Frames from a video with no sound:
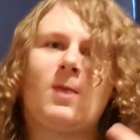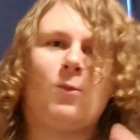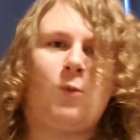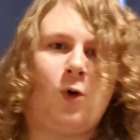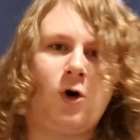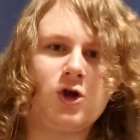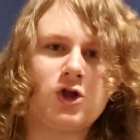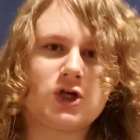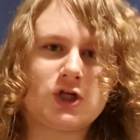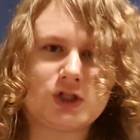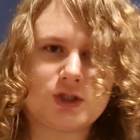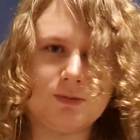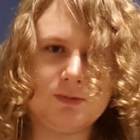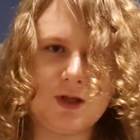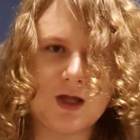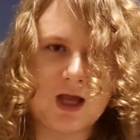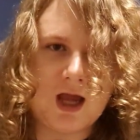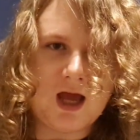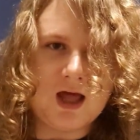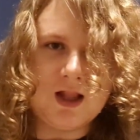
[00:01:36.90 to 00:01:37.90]
watch some
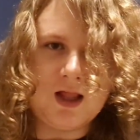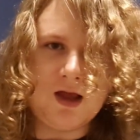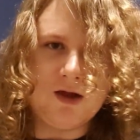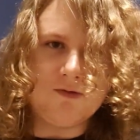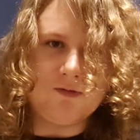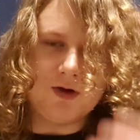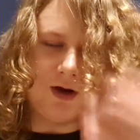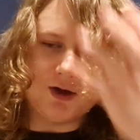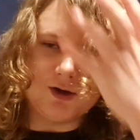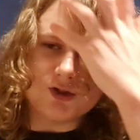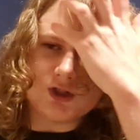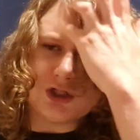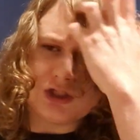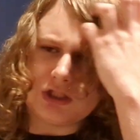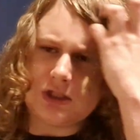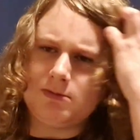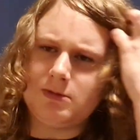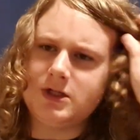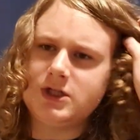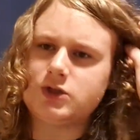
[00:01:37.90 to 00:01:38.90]
like alien videos, and
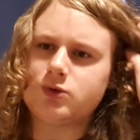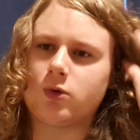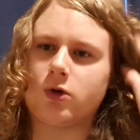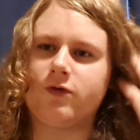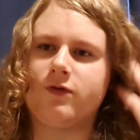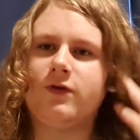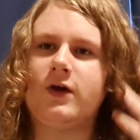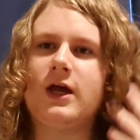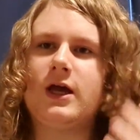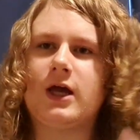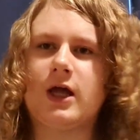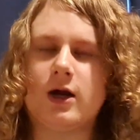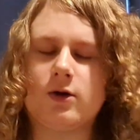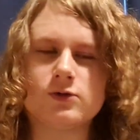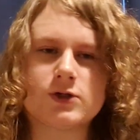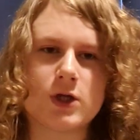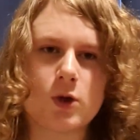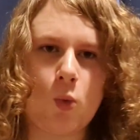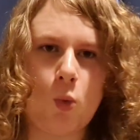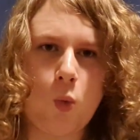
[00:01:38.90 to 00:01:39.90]
some of these were fake, and I
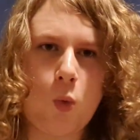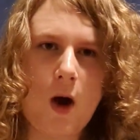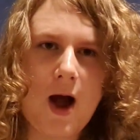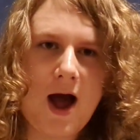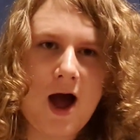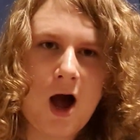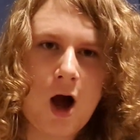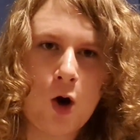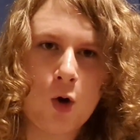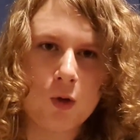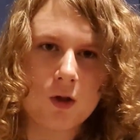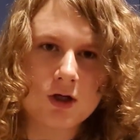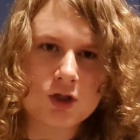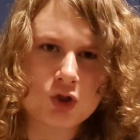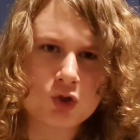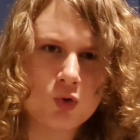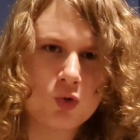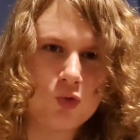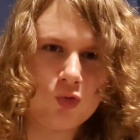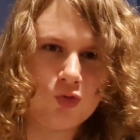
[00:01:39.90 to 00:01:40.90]
was like, wow, that's
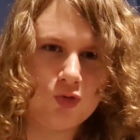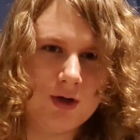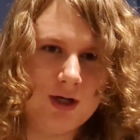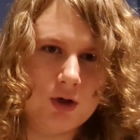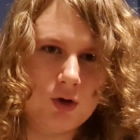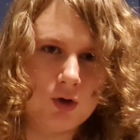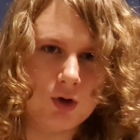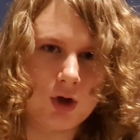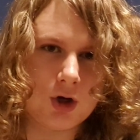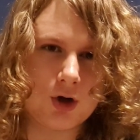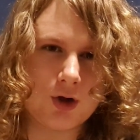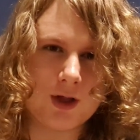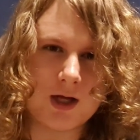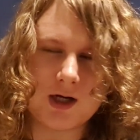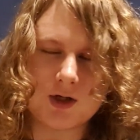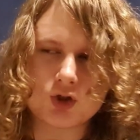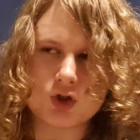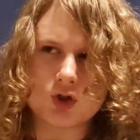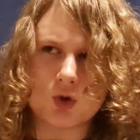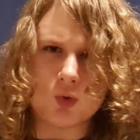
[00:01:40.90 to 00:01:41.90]
so real,
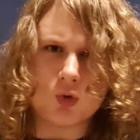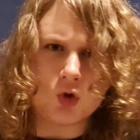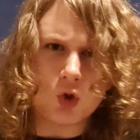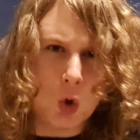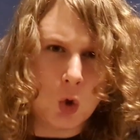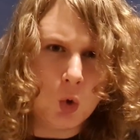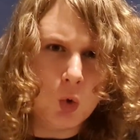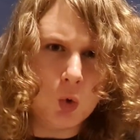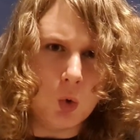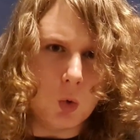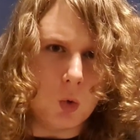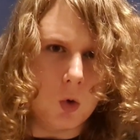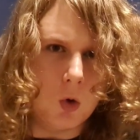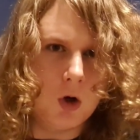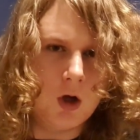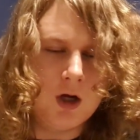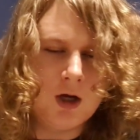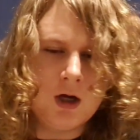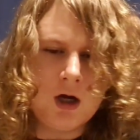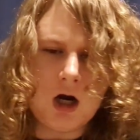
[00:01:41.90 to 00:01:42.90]
that's so
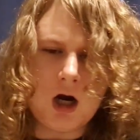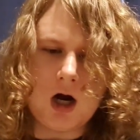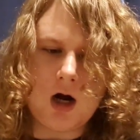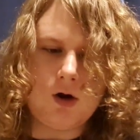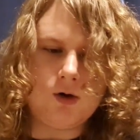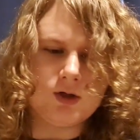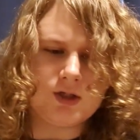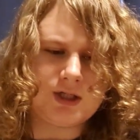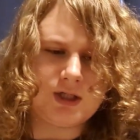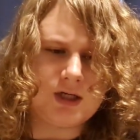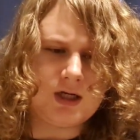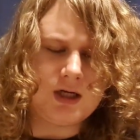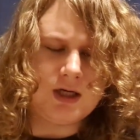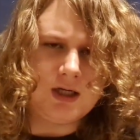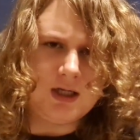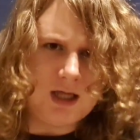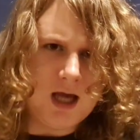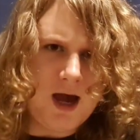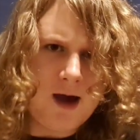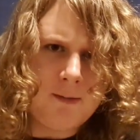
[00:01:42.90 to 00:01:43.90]
cool. And I was like,
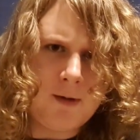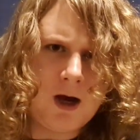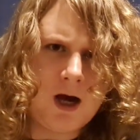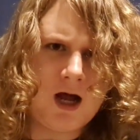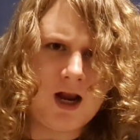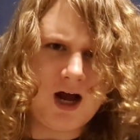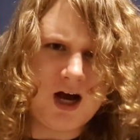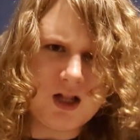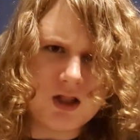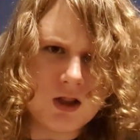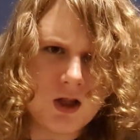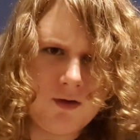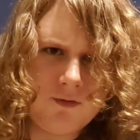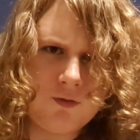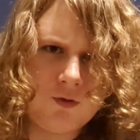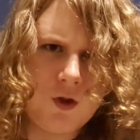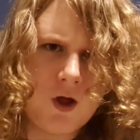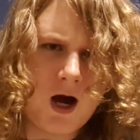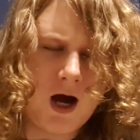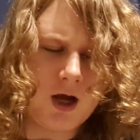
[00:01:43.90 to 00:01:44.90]
yeah man, I
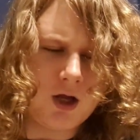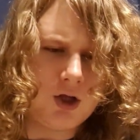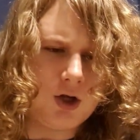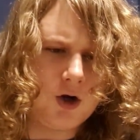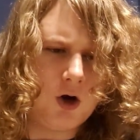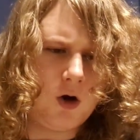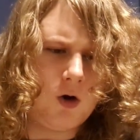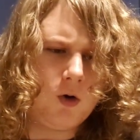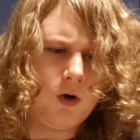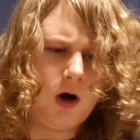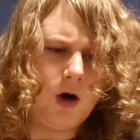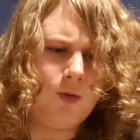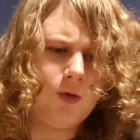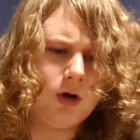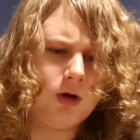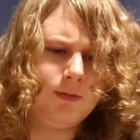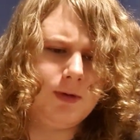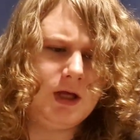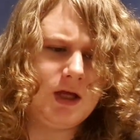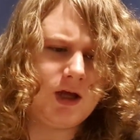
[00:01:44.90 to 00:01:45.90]
love that, I
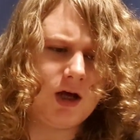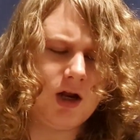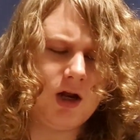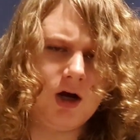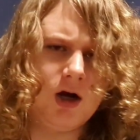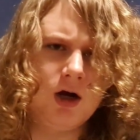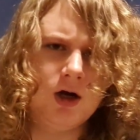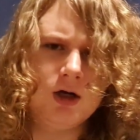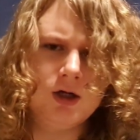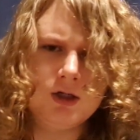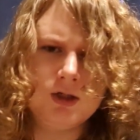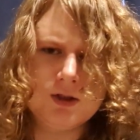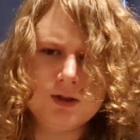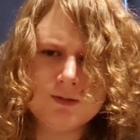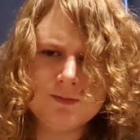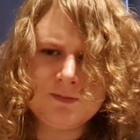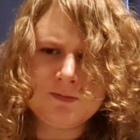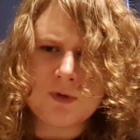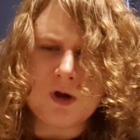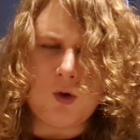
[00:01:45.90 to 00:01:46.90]
want to be I
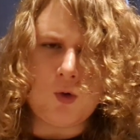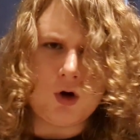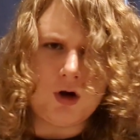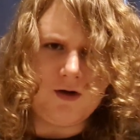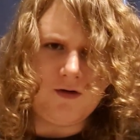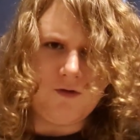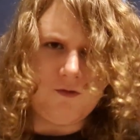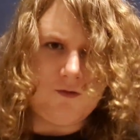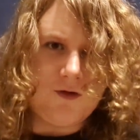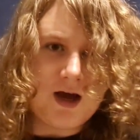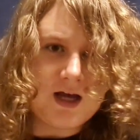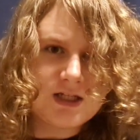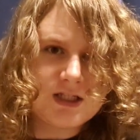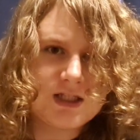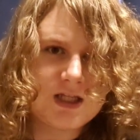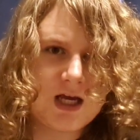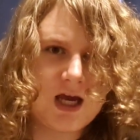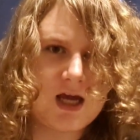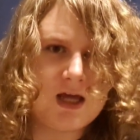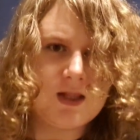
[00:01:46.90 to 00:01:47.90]
want to
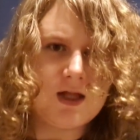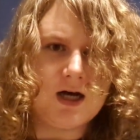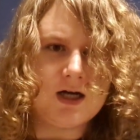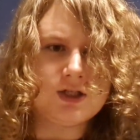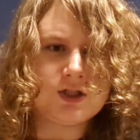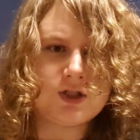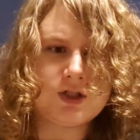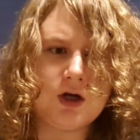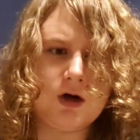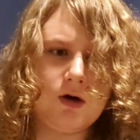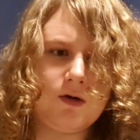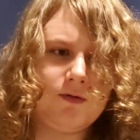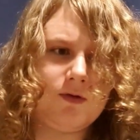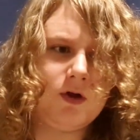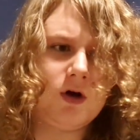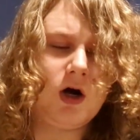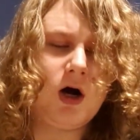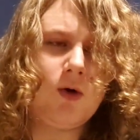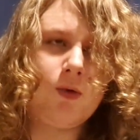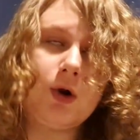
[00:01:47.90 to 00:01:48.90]
investigate that stuff,
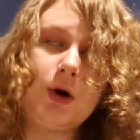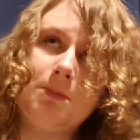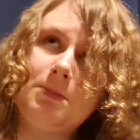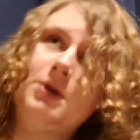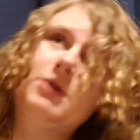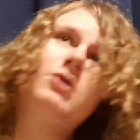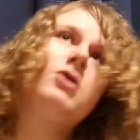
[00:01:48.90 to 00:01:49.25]
I want to be